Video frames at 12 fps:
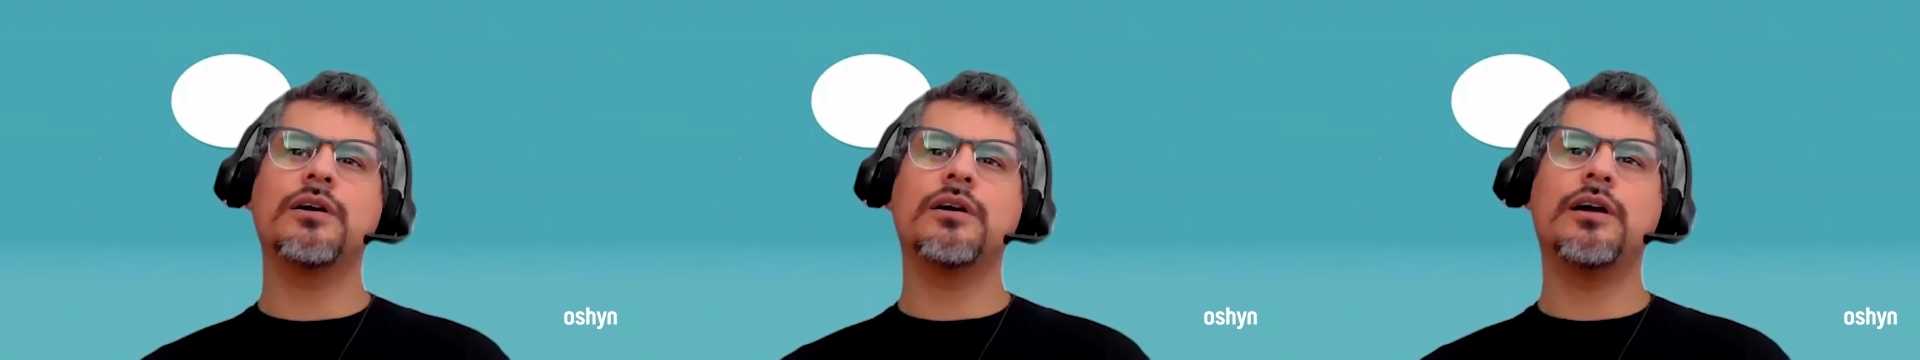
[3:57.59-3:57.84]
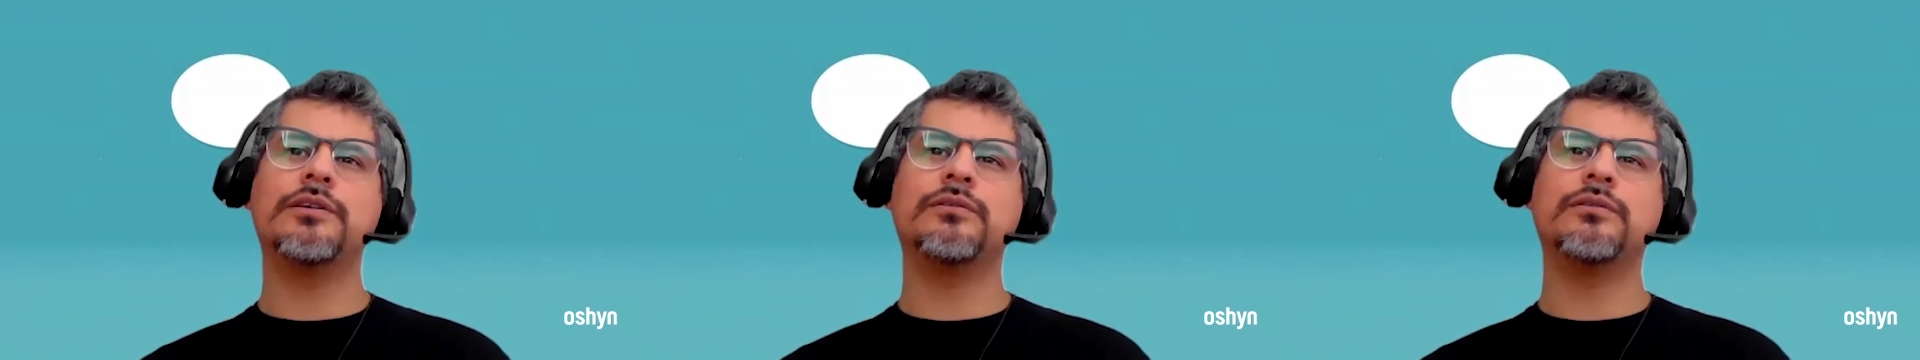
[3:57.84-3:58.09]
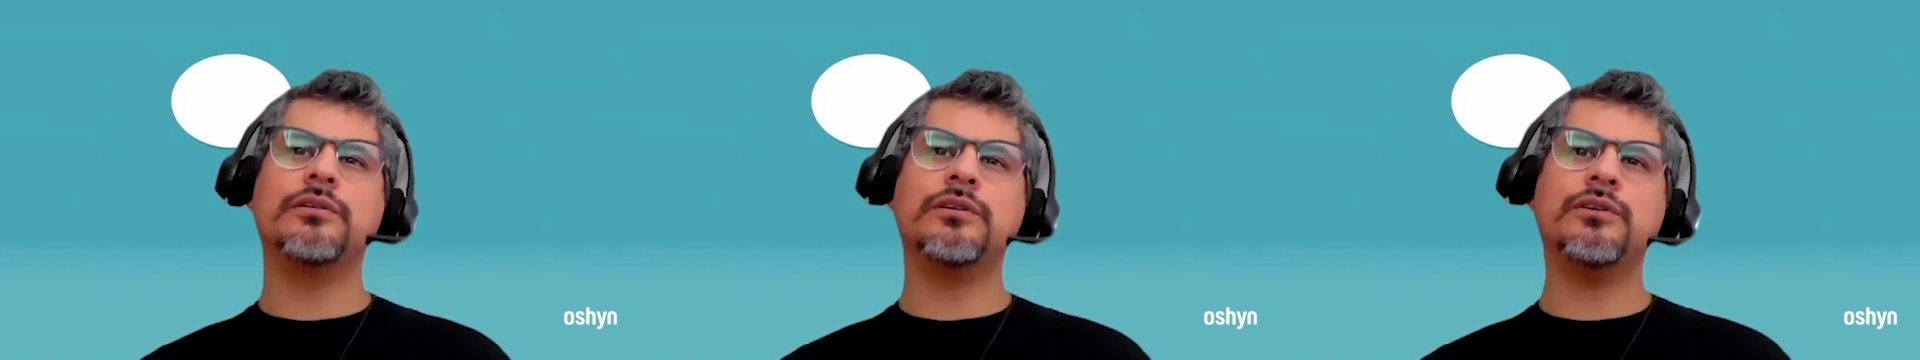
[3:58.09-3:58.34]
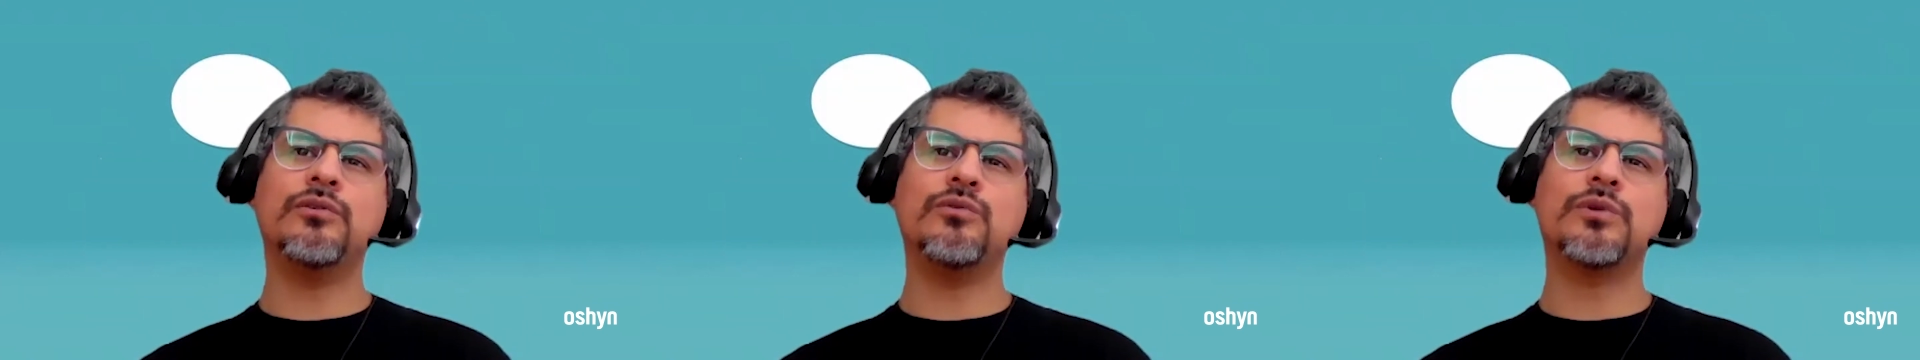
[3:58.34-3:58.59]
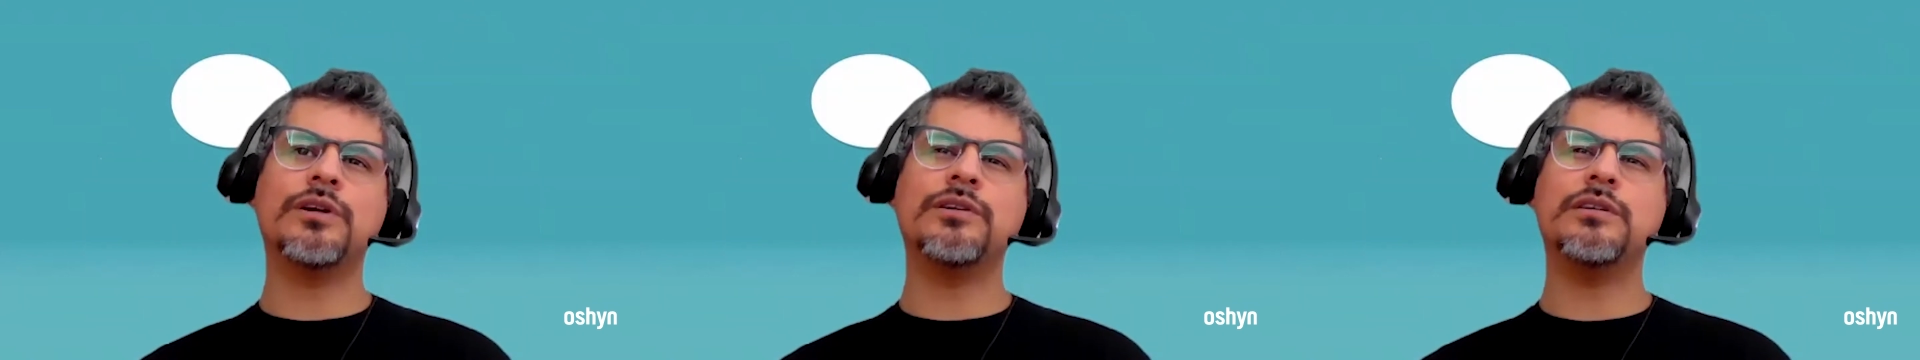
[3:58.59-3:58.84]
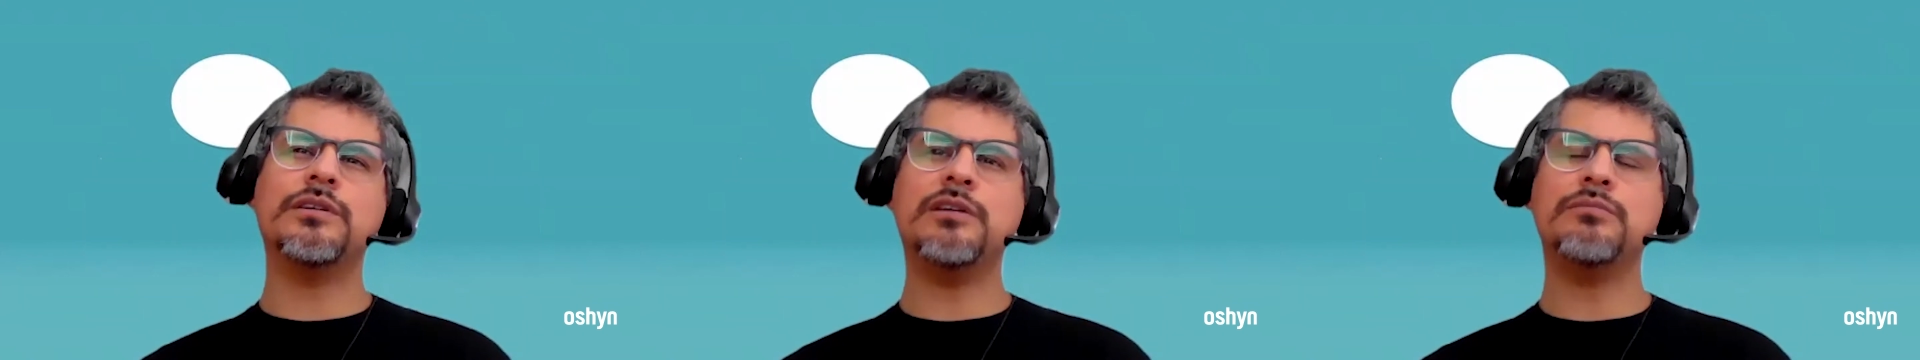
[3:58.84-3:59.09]
and you run
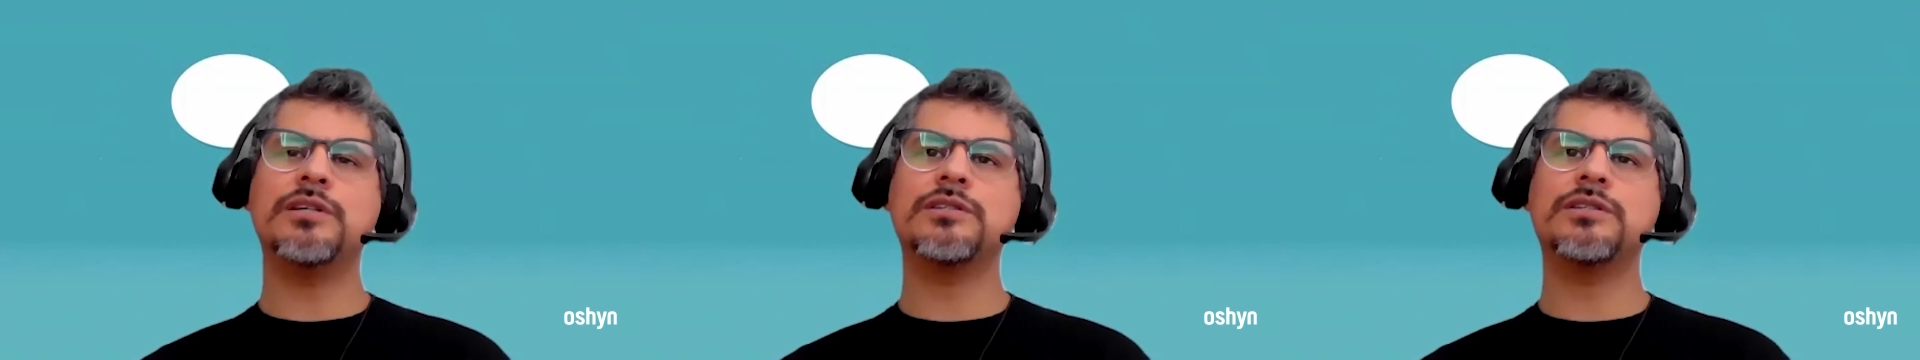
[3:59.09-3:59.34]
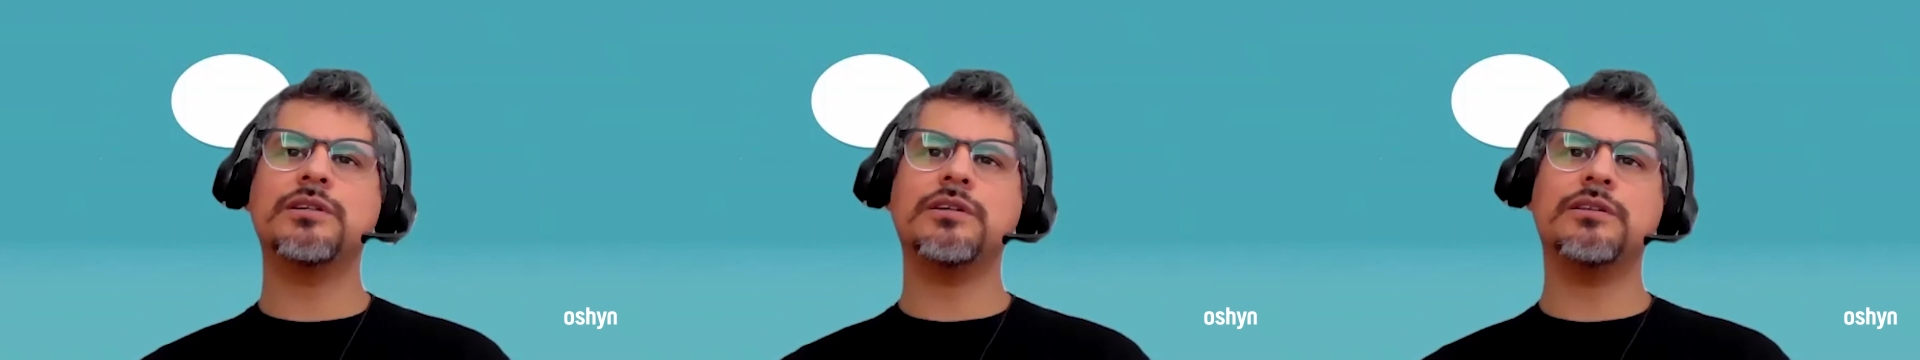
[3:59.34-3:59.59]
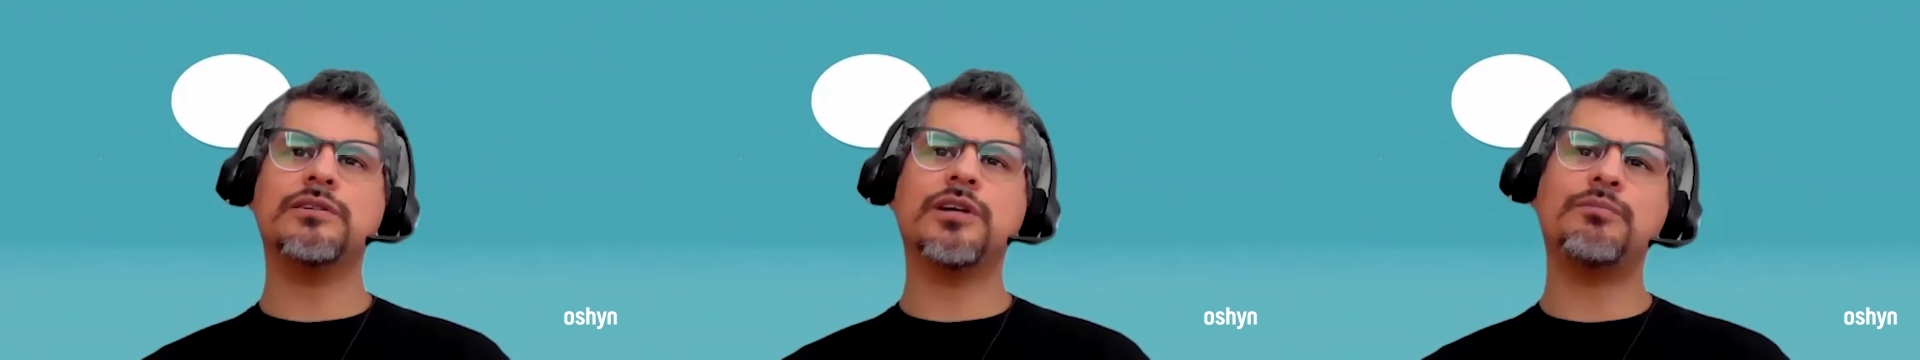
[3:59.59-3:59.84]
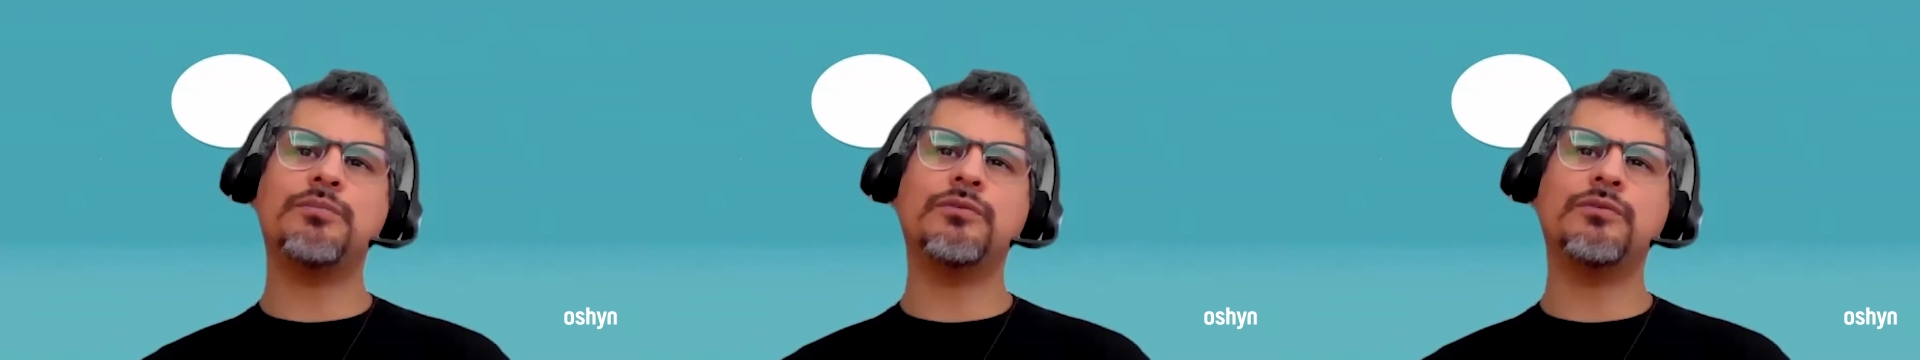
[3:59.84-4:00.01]
an image in top of